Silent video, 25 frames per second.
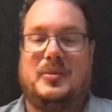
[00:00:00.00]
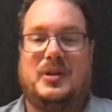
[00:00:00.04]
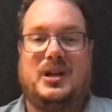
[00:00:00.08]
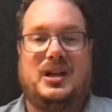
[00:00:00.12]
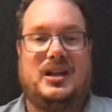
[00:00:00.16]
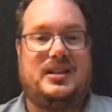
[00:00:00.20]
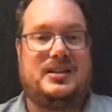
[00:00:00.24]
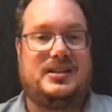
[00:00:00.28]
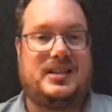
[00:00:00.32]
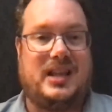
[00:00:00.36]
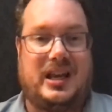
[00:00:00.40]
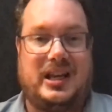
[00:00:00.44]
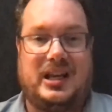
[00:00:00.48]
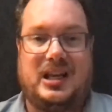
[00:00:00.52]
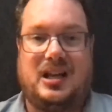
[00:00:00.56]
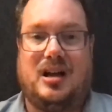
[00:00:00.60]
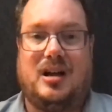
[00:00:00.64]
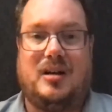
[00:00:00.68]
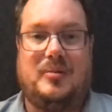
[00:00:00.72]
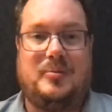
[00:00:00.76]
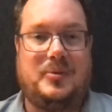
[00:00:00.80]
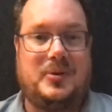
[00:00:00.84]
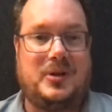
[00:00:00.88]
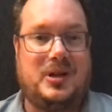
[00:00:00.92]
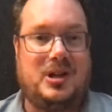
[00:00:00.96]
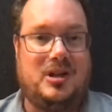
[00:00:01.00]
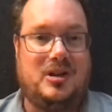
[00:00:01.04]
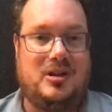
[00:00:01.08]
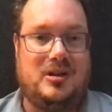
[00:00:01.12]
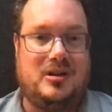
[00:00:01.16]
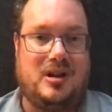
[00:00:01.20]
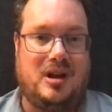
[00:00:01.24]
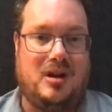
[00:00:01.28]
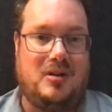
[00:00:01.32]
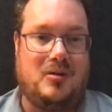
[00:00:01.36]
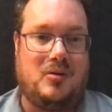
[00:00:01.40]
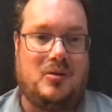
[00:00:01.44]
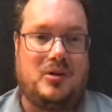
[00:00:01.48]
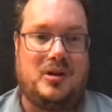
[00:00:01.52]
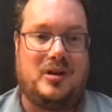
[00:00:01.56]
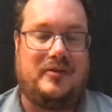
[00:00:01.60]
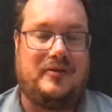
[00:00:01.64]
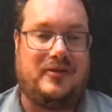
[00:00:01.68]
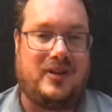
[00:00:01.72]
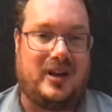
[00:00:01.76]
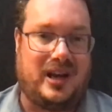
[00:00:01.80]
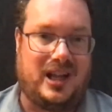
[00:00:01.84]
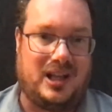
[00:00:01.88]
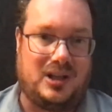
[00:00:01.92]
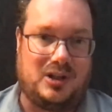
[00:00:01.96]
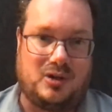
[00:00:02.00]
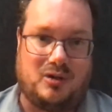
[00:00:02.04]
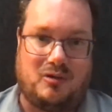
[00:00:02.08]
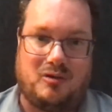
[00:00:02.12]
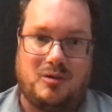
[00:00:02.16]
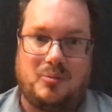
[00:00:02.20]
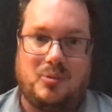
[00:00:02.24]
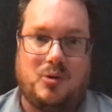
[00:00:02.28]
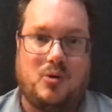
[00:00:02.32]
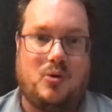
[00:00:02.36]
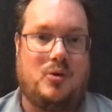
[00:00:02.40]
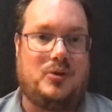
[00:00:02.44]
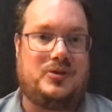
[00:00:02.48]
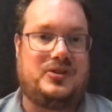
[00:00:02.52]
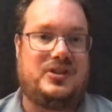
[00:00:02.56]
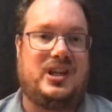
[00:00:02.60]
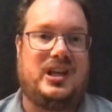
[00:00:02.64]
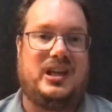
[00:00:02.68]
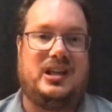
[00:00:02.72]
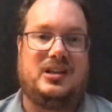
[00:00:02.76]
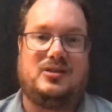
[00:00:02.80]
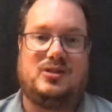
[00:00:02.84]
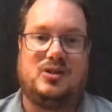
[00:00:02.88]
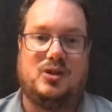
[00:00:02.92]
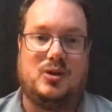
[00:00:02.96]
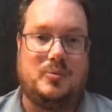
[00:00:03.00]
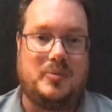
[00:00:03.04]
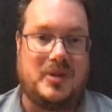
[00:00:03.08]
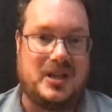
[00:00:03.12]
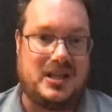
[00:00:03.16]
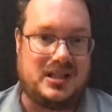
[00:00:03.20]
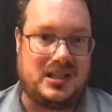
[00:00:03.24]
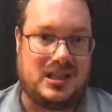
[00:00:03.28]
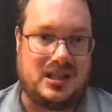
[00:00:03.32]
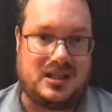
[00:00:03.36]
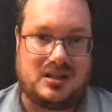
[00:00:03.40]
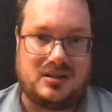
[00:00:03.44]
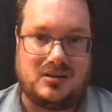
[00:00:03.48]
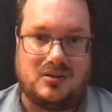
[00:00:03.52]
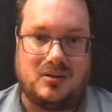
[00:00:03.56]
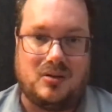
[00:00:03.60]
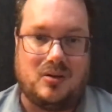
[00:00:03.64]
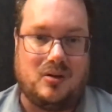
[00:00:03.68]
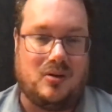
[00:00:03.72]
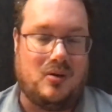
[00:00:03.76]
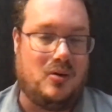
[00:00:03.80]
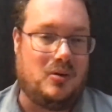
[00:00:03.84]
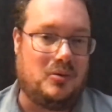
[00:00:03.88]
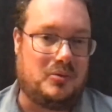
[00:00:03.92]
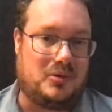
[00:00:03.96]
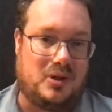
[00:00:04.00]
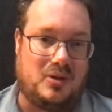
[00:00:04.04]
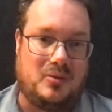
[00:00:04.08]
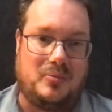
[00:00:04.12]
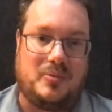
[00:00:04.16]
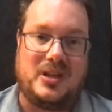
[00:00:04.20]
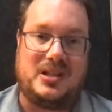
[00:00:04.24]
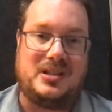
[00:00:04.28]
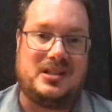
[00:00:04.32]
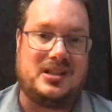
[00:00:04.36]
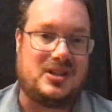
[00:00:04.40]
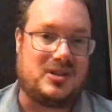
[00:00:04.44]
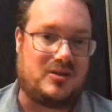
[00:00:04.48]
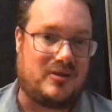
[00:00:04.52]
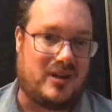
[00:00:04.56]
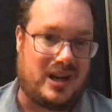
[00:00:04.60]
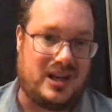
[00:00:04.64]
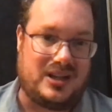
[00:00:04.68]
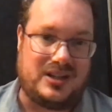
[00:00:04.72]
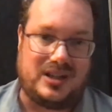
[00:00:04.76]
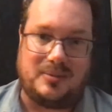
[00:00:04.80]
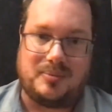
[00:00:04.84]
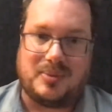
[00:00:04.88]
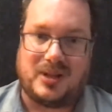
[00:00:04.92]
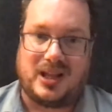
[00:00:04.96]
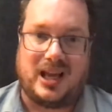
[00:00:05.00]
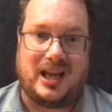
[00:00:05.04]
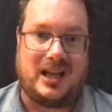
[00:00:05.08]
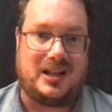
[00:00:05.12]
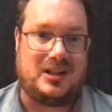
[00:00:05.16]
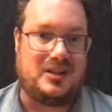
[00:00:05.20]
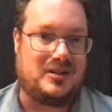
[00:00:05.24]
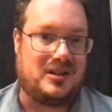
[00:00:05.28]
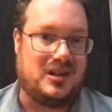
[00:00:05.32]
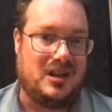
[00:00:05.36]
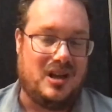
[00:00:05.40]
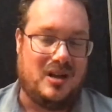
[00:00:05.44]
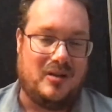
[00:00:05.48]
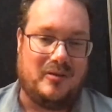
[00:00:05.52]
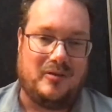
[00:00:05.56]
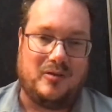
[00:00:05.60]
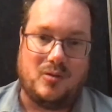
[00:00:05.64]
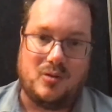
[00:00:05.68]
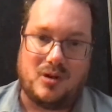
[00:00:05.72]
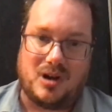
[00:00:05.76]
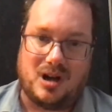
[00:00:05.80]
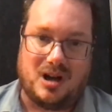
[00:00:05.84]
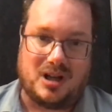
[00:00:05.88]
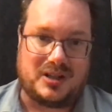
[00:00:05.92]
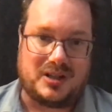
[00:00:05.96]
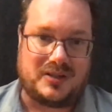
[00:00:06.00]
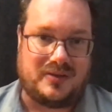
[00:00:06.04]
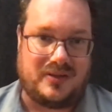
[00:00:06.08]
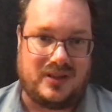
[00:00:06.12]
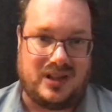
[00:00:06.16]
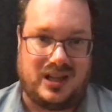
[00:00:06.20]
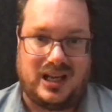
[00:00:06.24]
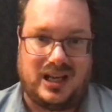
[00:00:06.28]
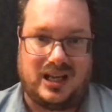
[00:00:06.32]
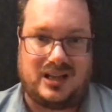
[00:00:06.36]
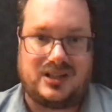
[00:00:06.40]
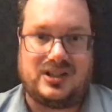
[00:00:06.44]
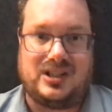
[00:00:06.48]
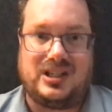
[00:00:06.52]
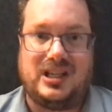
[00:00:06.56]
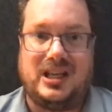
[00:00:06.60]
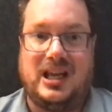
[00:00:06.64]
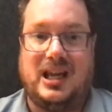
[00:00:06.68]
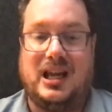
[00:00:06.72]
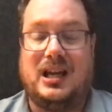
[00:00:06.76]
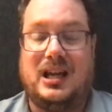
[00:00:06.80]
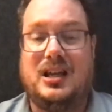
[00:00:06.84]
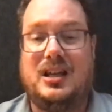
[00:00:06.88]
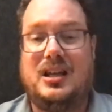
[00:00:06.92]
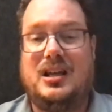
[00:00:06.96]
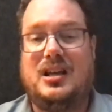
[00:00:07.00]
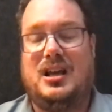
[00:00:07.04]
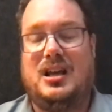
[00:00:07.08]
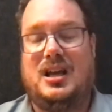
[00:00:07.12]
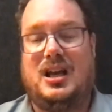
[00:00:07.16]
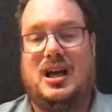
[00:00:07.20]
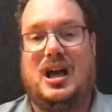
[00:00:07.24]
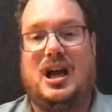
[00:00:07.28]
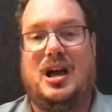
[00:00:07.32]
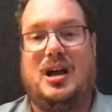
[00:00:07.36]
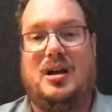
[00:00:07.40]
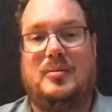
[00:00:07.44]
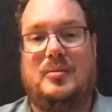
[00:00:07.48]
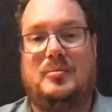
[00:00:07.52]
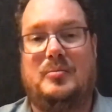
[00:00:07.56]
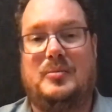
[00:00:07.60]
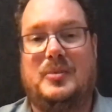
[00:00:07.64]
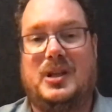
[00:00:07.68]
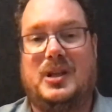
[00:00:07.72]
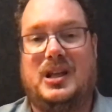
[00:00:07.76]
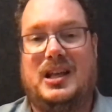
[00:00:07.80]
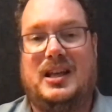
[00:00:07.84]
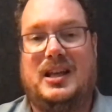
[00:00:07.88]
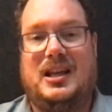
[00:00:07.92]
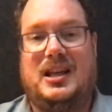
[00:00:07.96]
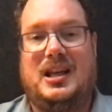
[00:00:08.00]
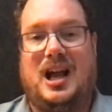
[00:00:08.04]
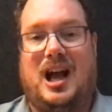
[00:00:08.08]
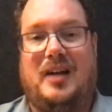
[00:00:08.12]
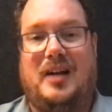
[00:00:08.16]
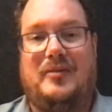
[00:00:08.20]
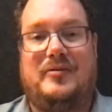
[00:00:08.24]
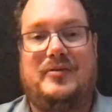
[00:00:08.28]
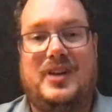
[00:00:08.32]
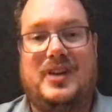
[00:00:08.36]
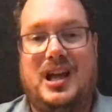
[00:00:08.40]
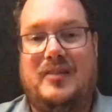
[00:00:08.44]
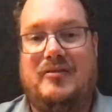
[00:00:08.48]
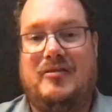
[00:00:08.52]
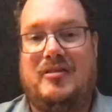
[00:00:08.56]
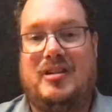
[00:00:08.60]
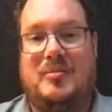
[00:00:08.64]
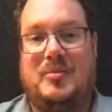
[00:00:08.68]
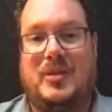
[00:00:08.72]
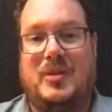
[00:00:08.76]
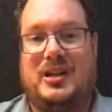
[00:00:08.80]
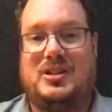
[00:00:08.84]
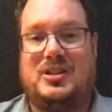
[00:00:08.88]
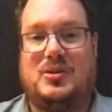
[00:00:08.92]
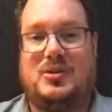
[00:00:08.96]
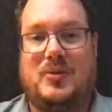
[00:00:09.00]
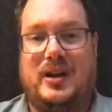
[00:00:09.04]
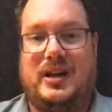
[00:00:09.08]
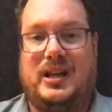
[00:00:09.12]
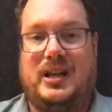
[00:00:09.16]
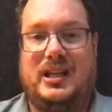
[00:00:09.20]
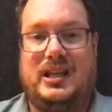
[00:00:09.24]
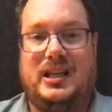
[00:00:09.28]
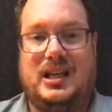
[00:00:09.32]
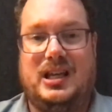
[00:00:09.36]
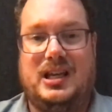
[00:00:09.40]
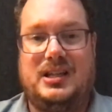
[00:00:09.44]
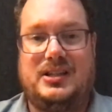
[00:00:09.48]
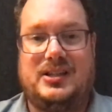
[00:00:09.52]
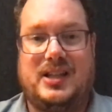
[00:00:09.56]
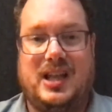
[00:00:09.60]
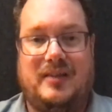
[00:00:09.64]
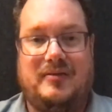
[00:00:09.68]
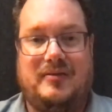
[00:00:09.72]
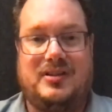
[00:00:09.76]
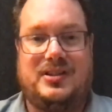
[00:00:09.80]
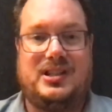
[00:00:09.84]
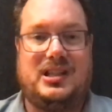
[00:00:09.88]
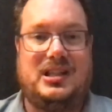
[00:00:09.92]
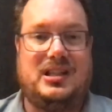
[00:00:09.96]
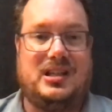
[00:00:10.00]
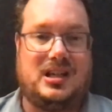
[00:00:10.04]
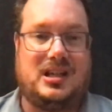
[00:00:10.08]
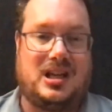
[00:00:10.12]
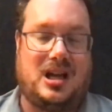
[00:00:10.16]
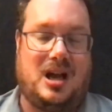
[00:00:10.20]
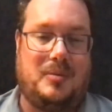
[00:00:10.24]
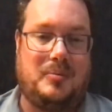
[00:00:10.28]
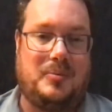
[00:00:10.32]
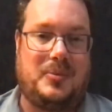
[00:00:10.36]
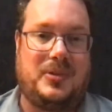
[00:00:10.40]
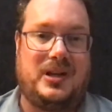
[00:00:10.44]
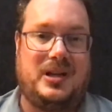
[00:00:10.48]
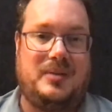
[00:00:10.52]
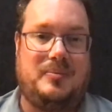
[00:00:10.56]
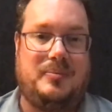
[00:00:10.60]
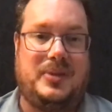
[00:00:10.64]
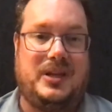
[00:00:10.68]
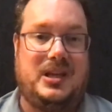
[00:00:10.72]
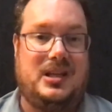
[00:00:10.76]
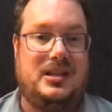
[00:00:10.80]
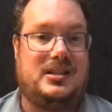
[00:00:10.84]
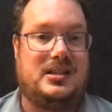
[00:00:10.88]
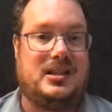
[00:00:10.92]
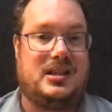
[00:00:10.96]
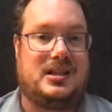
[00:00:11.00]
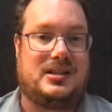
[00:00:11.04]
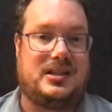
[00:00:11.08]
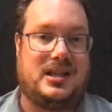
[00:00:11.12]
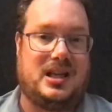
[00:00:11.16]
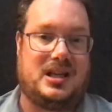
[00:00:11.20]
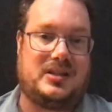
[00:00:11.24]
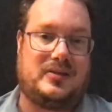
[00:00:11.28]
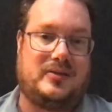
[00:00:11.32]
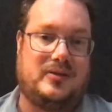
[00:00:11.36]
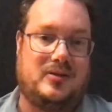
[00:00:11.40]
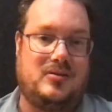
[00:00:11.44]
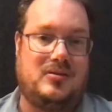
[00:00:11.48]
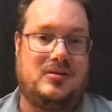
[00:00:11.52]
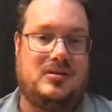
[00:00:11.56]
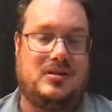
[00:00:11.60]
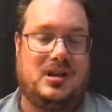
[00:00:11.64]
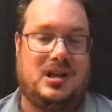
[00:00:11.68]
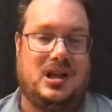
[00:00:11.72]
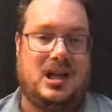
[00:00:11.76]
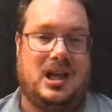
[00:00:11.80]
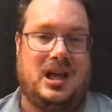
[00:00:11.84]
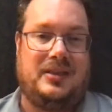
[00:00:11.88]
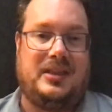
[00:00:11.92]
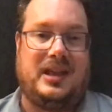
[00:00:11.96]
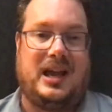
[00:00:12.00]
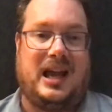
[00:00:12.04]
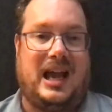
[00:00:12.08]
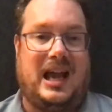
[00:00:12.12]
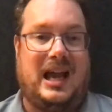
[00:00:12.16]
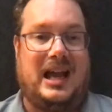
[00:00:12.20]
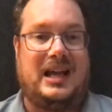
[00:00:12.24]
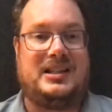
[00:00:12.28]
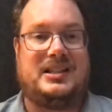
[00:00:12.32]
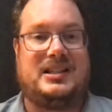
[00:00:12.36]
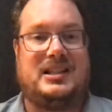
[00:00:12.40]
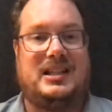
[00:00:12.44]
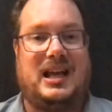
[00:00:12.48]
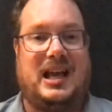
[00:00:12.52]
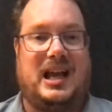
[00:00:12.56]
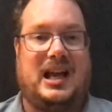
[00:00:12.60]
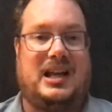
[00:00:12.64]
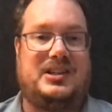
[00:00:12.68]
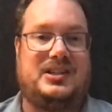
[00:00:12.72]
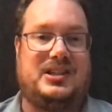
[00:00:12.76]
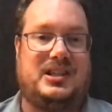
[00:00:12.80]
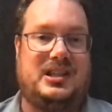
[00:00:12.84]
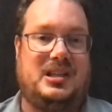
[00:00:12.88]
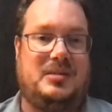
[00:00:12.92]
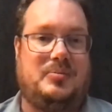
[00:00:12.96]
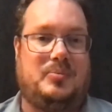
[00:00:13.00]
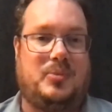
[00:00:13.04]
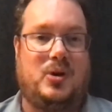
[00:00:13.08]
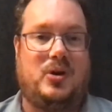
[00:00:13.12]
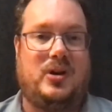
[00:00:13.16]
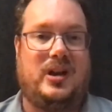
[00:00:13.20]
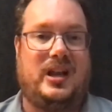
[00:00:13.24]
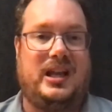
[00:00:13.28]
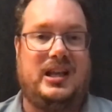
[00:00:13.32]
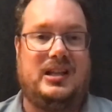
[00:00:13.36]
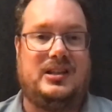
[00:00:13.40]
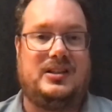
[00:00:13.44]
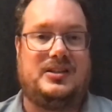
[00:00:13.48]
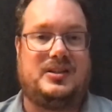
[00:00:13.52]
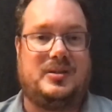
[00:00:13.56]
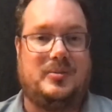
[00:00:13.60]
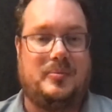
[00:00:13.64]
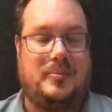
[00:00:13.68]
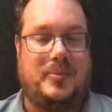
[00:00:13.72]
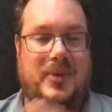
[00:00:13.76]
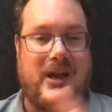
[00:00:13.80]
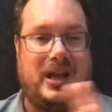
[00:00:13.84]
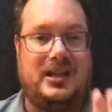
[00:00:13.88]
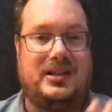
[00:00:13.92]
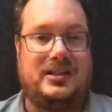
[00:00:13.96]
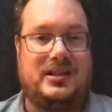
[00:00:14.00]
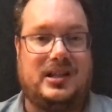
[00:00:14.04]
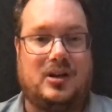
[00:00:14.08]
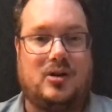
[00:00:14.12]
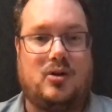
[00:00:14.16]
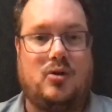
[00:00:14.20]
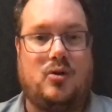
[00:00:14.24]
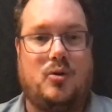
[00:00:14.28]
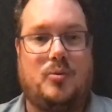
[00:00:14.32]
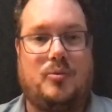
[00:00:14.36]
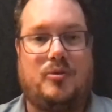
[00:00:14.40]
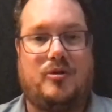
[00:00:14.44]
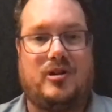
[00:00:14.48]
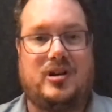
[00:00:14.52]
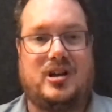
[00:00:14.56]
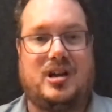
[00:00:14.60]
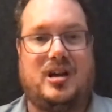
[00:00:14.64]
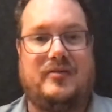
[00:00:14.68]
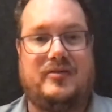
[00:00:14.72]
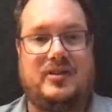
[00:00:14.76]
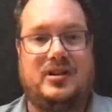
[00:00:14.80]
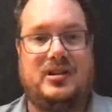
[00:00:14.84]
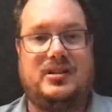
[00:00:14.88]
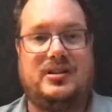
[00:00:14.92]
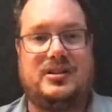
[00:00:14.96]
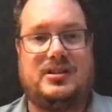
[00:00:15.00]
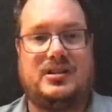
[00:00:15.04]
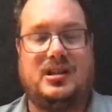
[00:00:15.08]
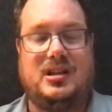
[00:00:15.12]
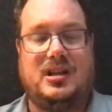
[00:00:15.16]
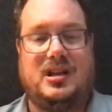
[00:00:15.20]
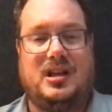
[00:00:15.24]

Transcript: setting up, all your financial reporting, do business or do business strategy plans, forecasts for the next year. I've never in my 20 years ever seen a company be successful that hasn't actually put in some basic corporate governance